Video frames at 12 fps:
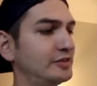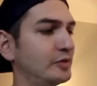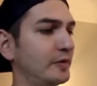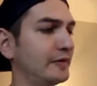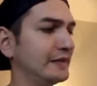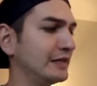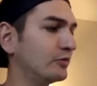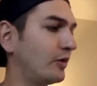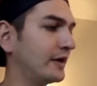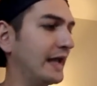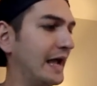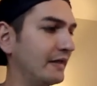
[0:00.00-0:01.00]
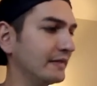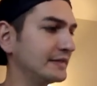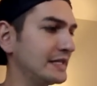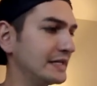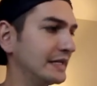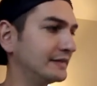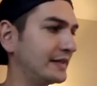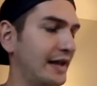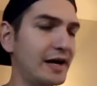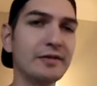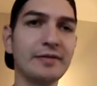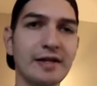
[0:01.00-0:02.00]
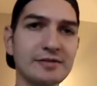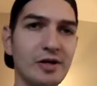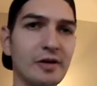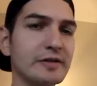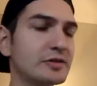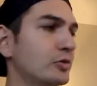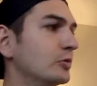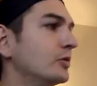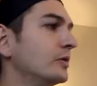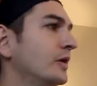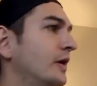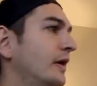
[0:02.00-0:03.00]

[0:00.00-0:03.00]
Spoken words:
so you only need 1 Allen key to get that out. That's always cool.